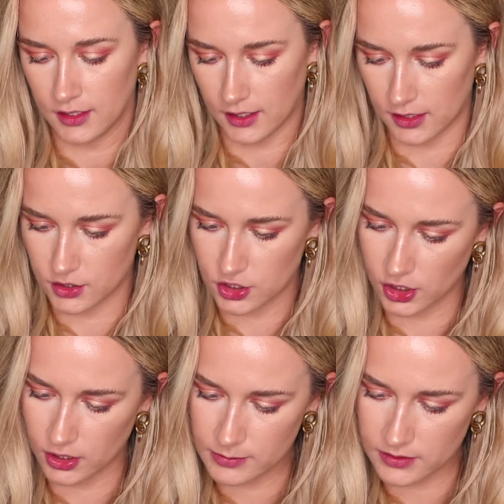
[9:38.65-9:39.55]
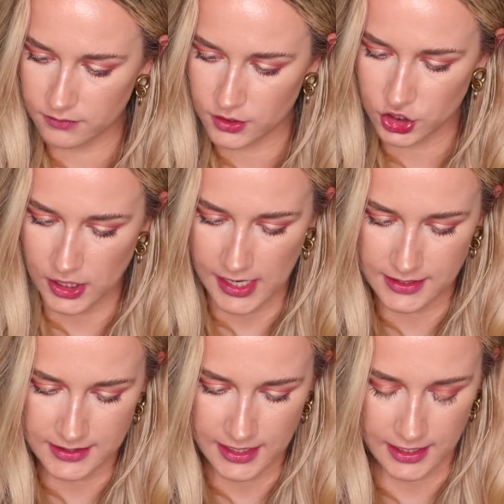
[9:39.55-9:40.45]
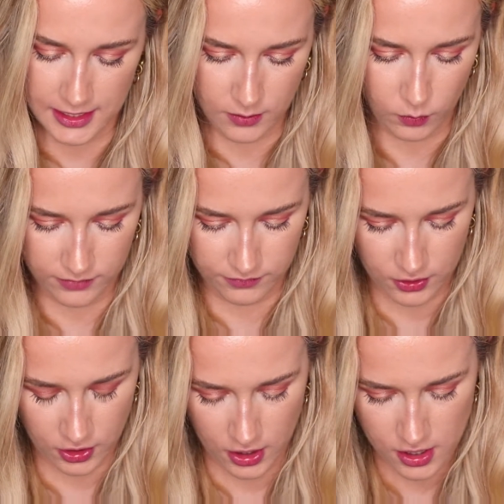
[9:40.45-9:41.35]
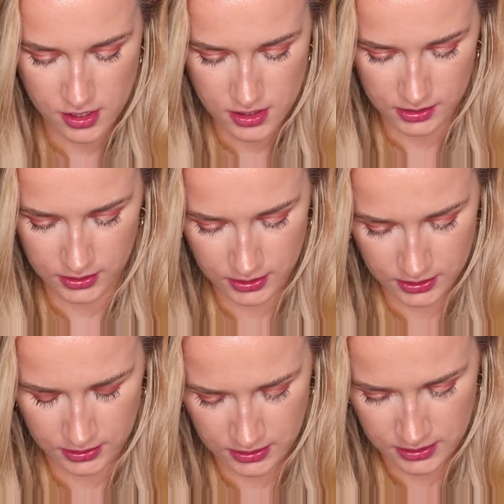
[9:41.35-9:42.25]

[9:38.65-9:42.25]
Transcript: and in terms of the shades here, we've got